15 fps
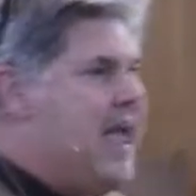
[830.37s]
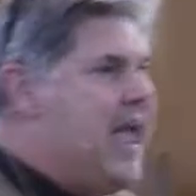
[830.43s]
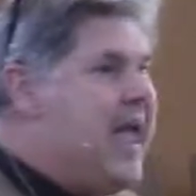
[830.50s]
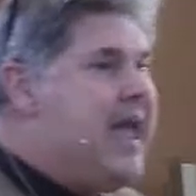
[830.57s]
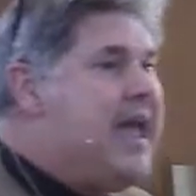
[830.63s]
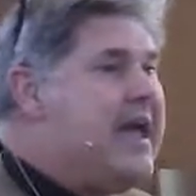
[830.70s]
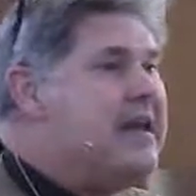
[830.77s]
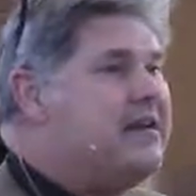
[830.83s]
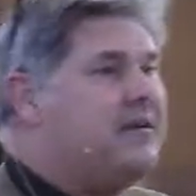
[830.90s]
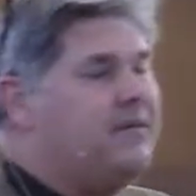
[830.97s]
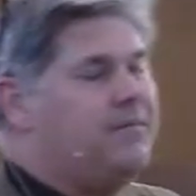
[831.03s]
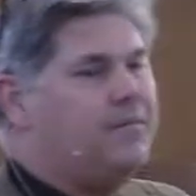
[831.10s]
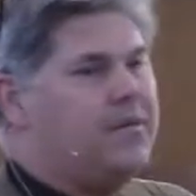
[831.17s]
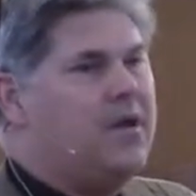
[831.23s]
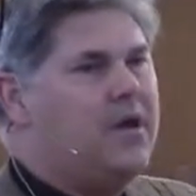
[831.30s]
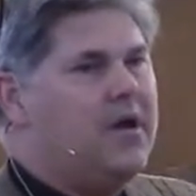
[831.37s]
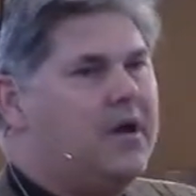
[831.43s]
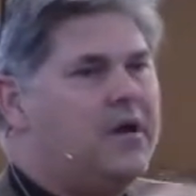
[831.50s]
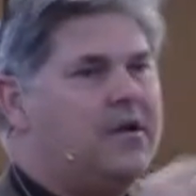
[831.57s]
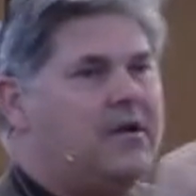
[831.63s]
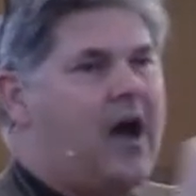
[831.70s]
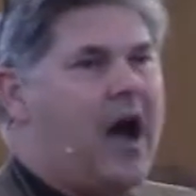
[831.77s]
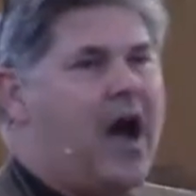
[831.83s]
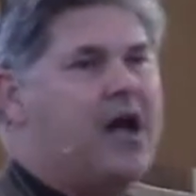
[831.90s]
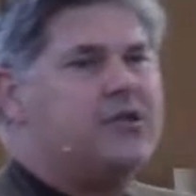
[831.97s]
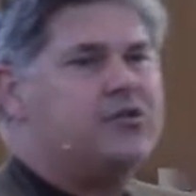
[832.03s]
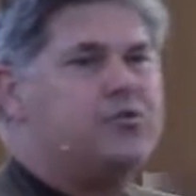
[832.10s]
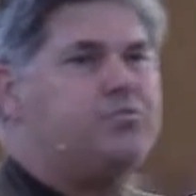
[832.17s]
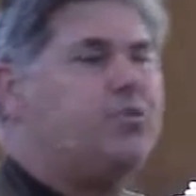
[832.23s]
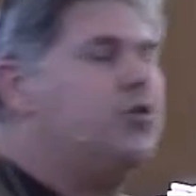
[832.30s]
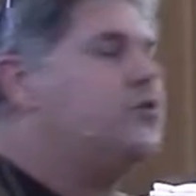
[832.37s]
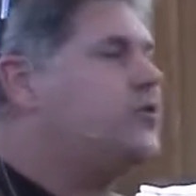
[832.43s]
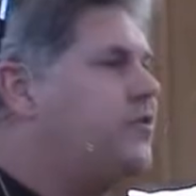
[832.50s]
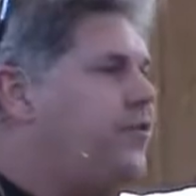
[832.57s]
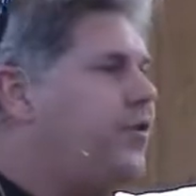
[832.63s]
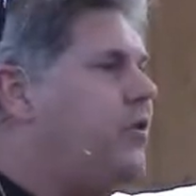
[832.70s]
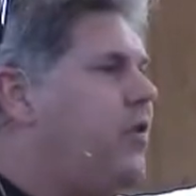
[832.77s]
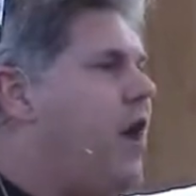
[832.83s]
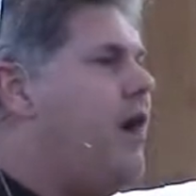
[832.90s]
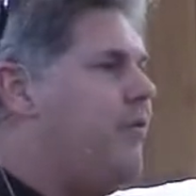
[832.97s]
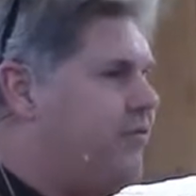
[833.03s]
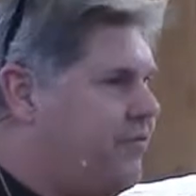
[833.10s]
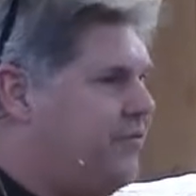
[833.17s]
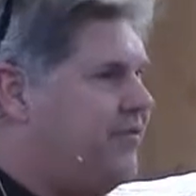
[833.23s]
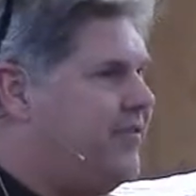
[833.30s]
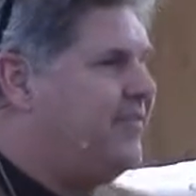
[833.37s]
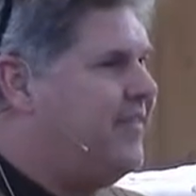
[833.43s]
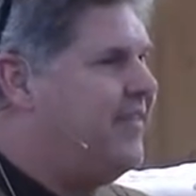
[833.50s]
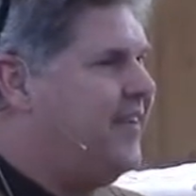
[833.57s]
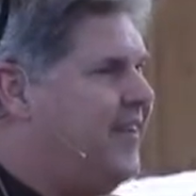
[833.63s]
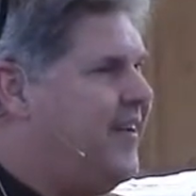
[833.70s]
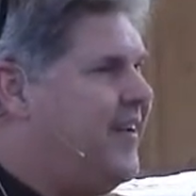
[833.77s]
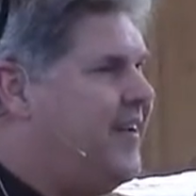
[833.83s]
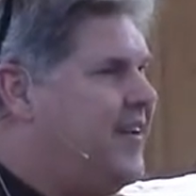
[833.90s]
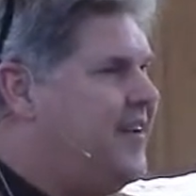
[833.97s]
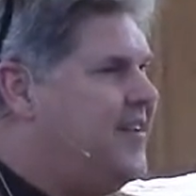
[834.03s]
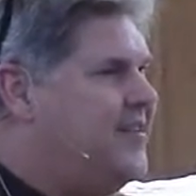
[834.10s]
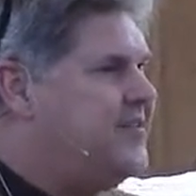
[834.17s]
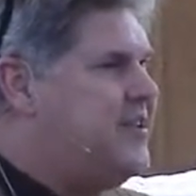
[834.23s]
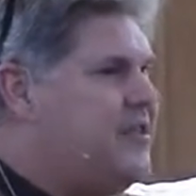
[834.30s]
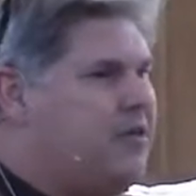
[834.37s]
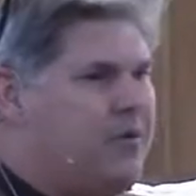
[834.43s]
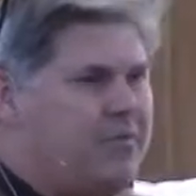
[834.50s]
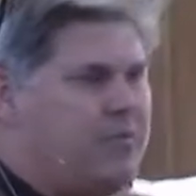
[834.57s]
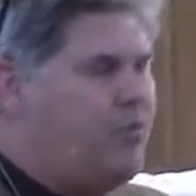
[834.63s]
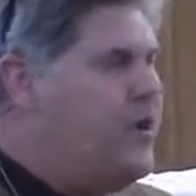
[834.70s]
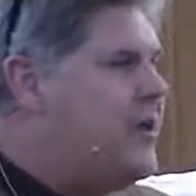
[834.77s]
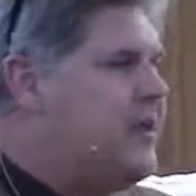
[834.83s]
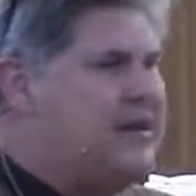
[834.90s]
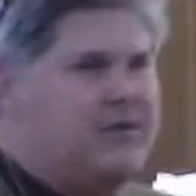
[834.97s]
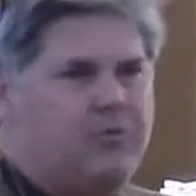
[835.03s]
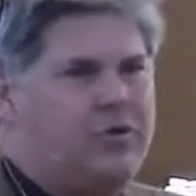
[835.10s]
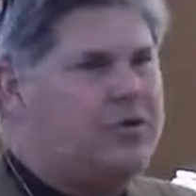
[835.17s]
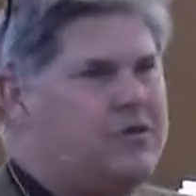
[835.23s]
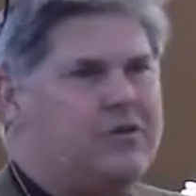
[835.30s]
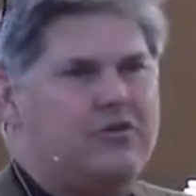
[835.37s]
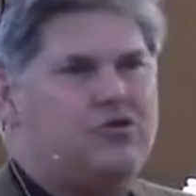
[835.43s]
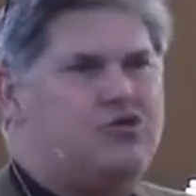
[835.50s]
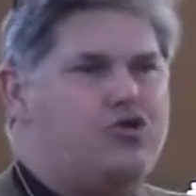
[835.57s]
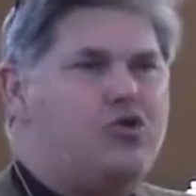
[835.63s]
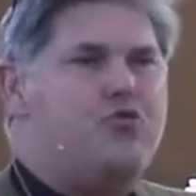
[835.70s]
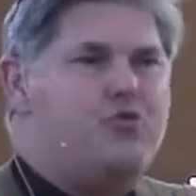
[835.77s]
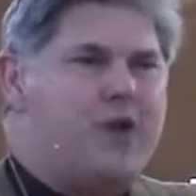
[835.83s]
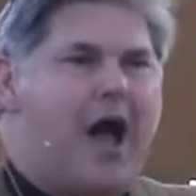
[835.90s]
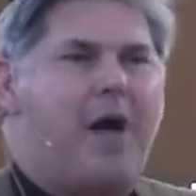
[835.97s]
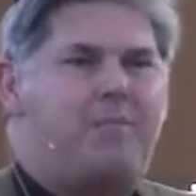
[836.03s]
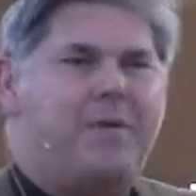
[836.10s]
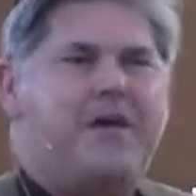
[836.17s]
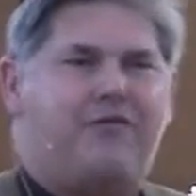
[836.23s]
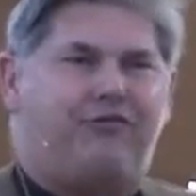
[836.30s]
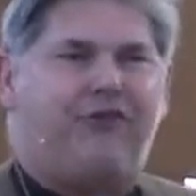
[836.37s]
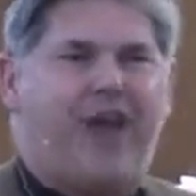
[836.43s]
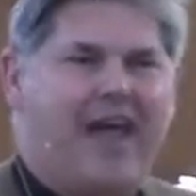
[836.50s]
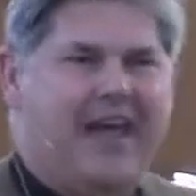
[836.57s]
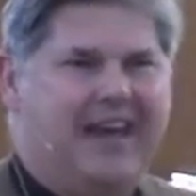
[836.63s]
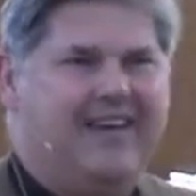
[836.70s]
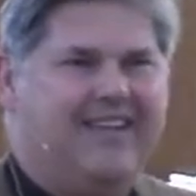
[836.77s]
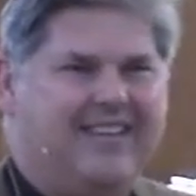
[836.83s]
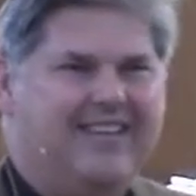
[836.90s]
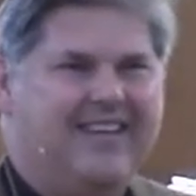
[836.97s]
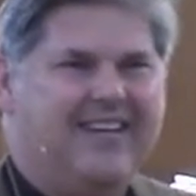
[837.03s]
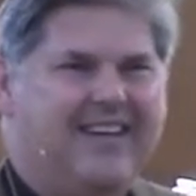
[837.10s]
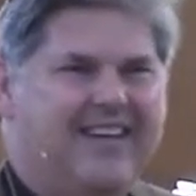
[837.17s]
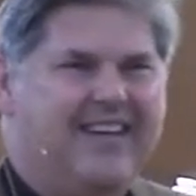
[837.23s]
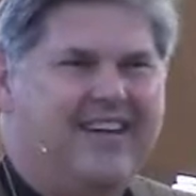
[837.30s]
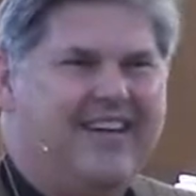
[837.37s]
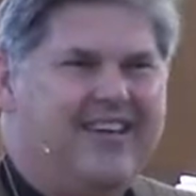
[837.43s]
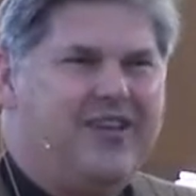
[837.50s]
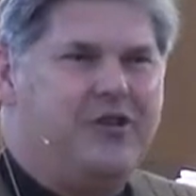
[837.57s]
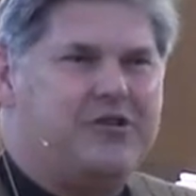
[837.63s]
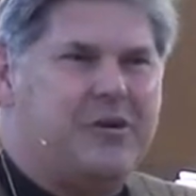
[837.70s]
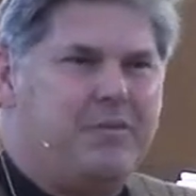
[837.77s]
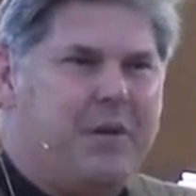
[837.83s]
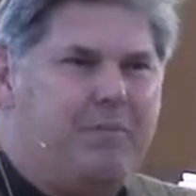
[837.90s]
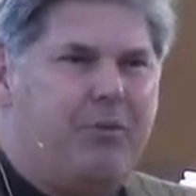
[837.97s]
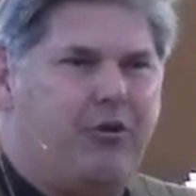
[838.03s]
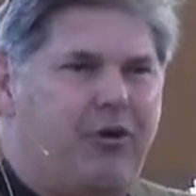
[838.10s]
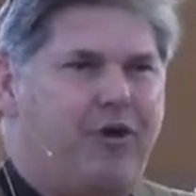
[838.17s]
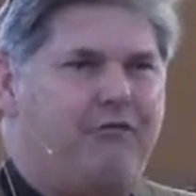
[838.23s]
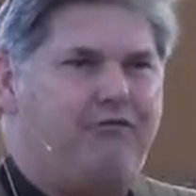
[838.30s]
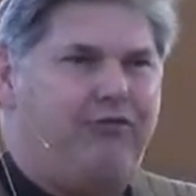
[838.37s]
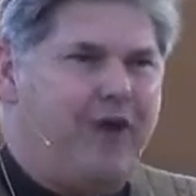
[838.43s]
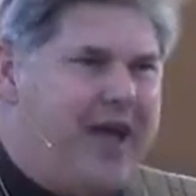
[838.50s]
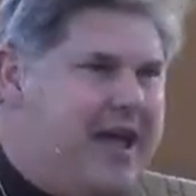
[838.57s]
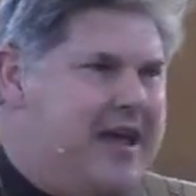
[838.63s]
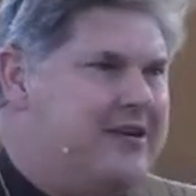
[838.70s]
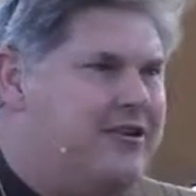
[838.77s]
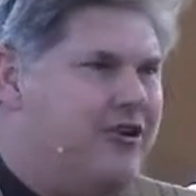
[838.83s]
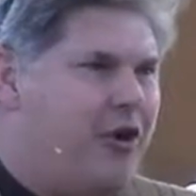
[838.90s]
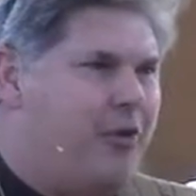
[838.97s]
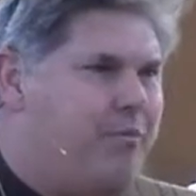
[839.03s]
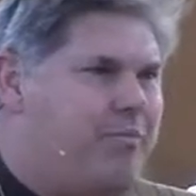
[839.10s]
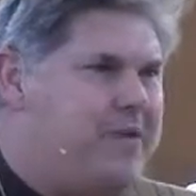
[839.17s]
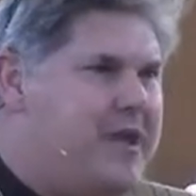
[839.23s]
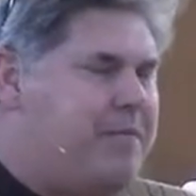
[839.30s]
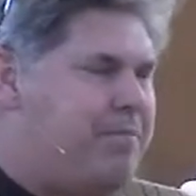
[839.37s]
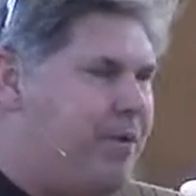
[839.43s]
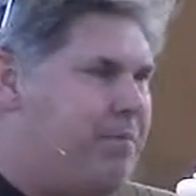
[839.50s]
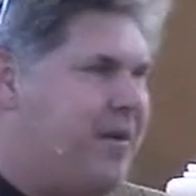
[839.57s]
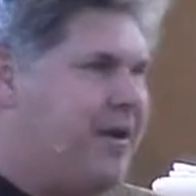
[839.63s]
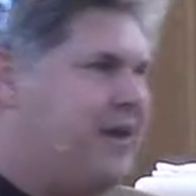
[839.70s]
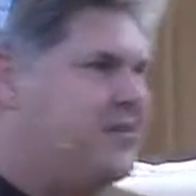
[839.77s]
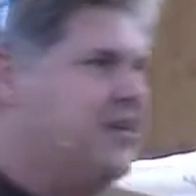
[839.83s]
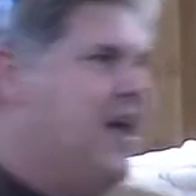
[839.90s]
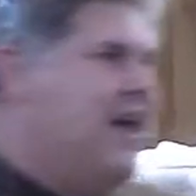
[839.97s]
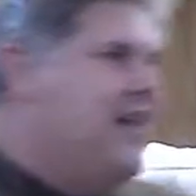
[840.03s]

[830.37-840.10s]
and God's merciful love. See that we can we do not be afraid. You know, some people are afraid to go deeper because